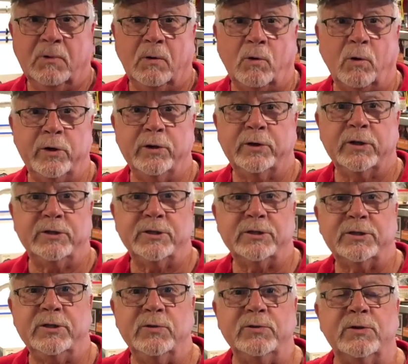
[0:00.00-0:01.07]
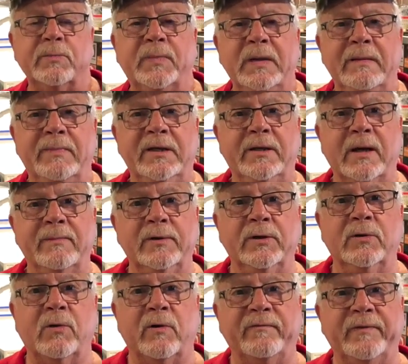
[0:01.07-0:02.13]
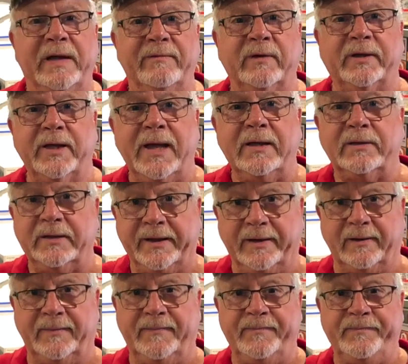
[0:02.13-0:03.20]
or you could just use your PBW or favorite keg cleaner.